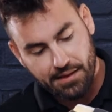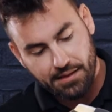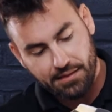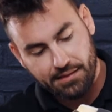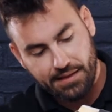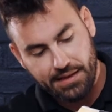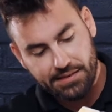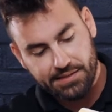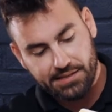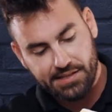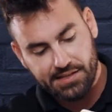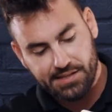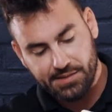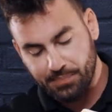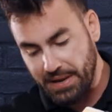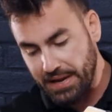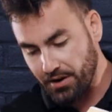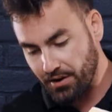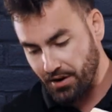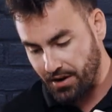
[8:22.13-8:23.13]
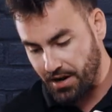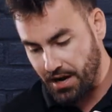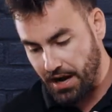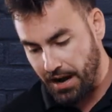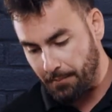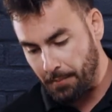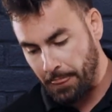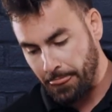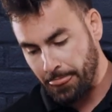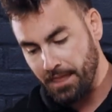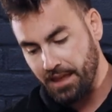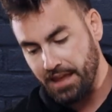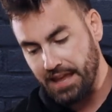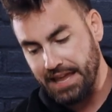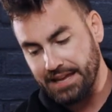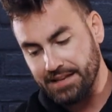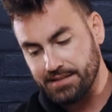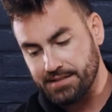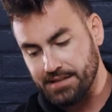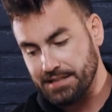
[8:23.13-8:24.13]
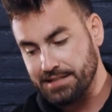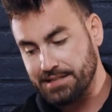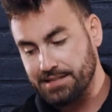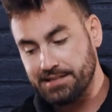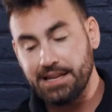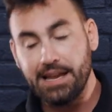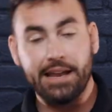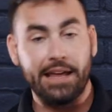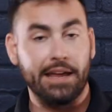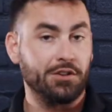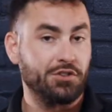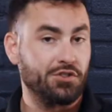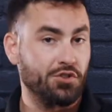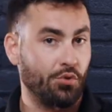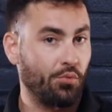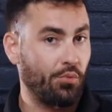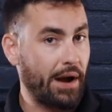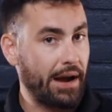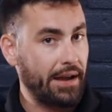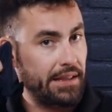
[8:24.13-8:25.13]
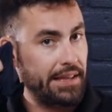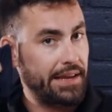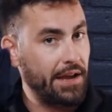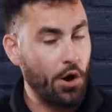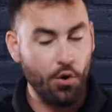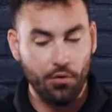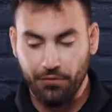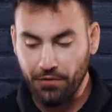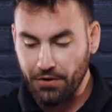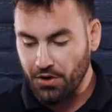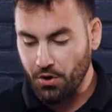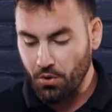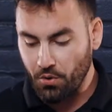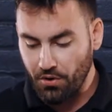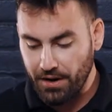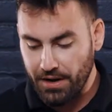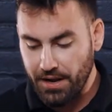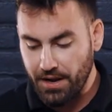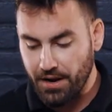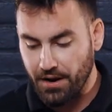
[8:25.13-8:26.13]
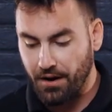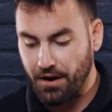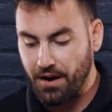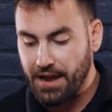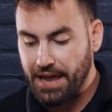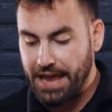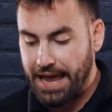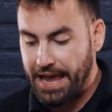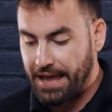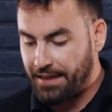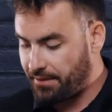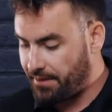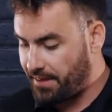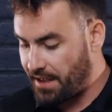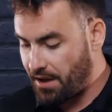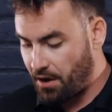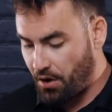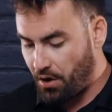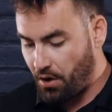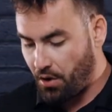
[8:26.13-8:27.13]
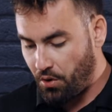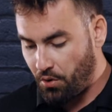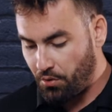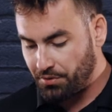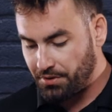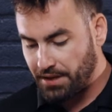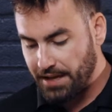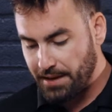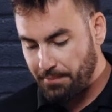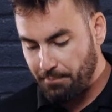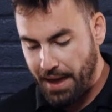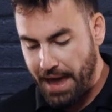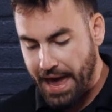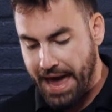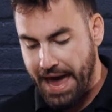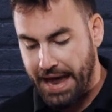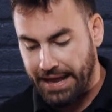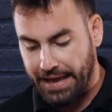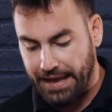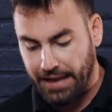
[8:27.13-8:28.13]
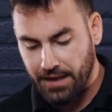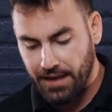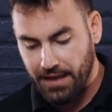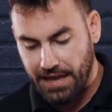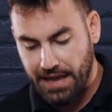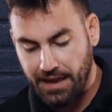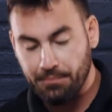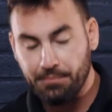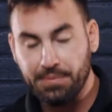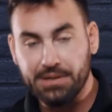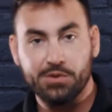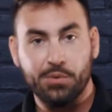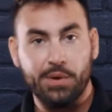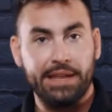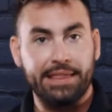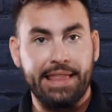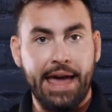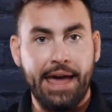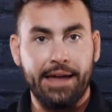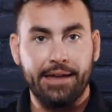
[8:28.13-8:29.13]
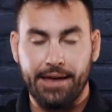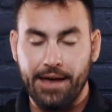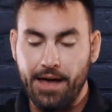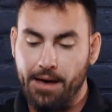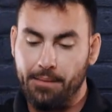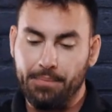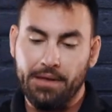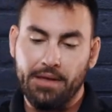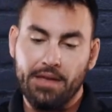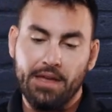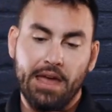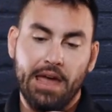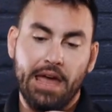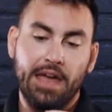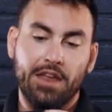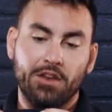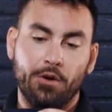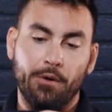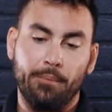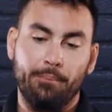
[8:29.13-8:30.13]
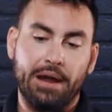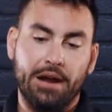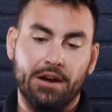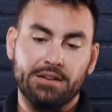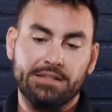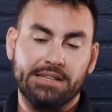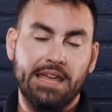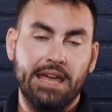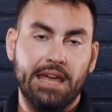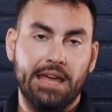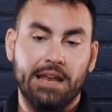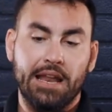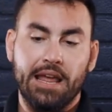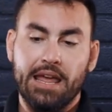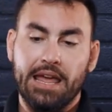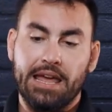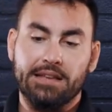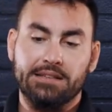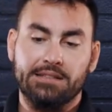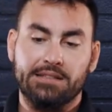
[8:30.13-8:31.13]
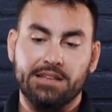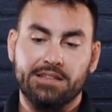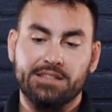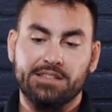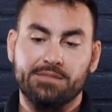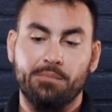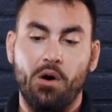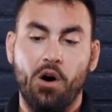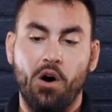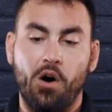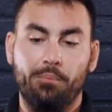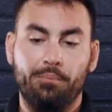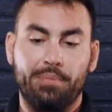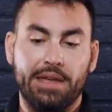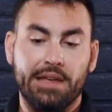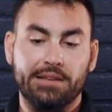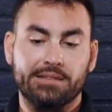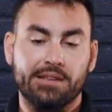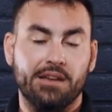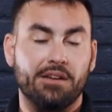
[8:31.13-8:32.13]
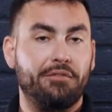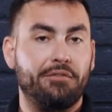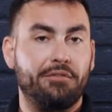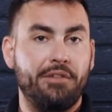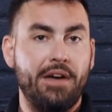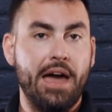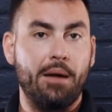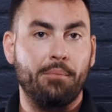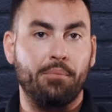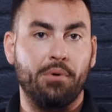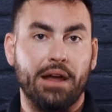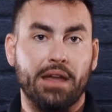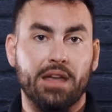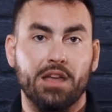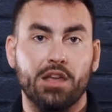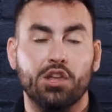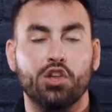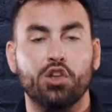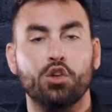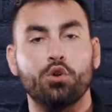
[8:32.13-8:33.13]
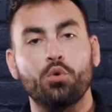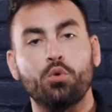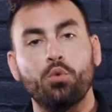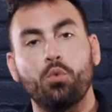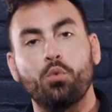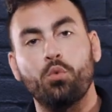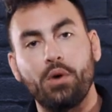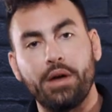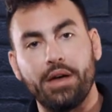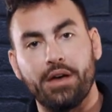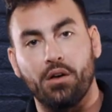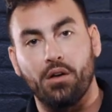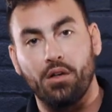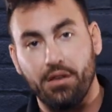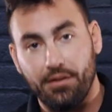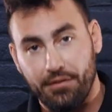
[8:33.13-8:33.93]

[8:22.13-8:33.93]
this speaker cup is sitting directly over your ear, and the only padding in between that cup and your bare skin is this small piece of fabric. You will